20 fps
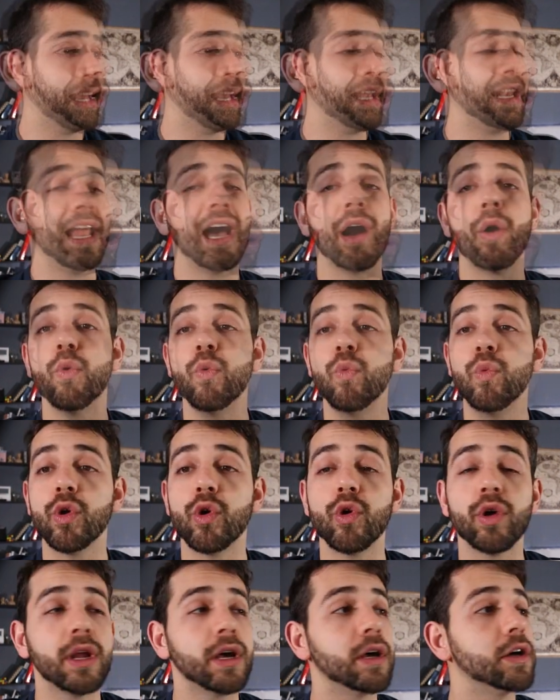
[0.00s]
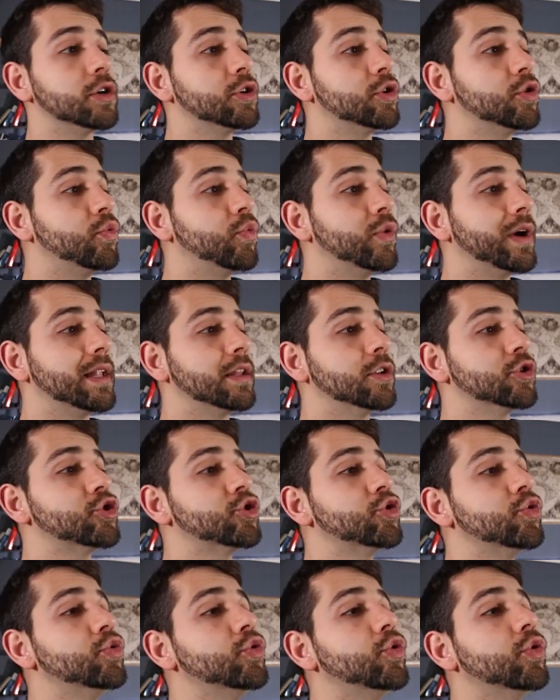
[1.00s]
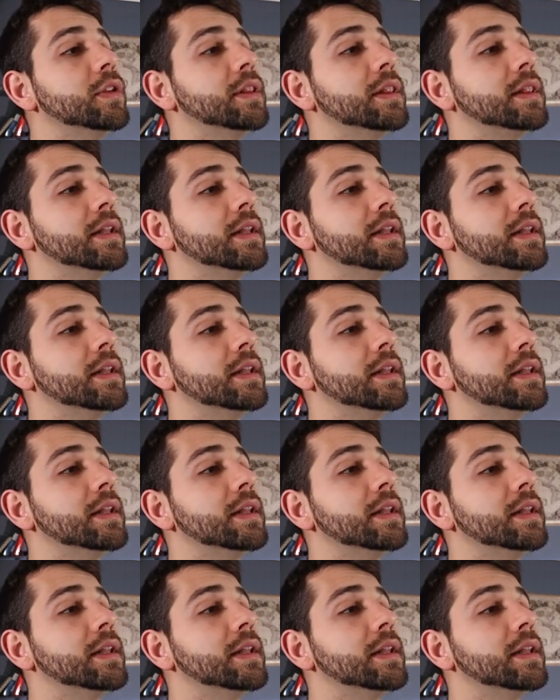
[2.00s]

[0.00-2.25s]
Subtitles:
And now we're gonna run sudo